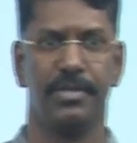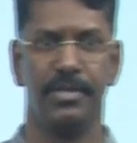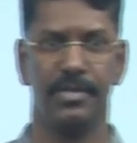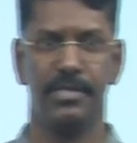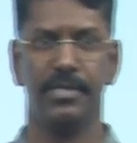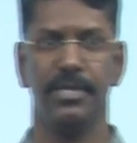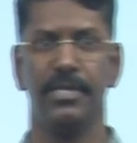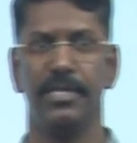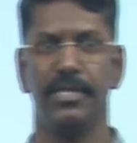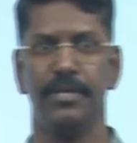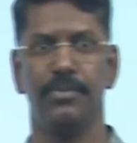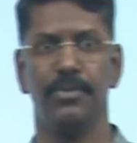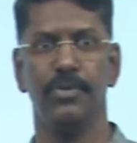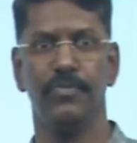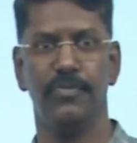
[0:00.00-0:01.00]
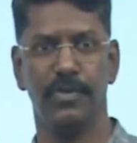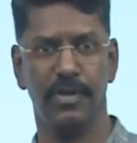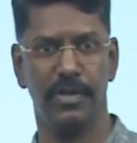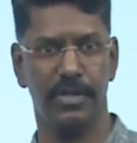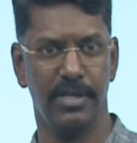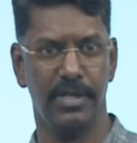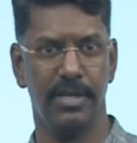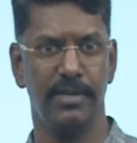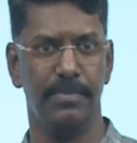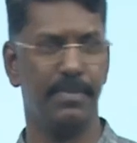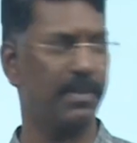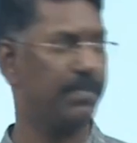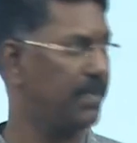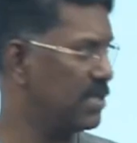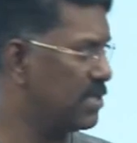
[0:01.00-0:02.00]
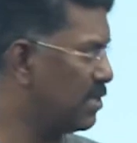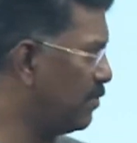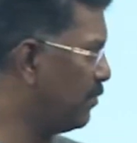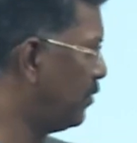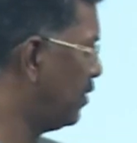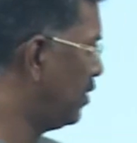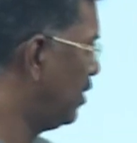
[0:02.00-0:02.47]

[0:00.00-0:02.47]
This is a demo for the purpose of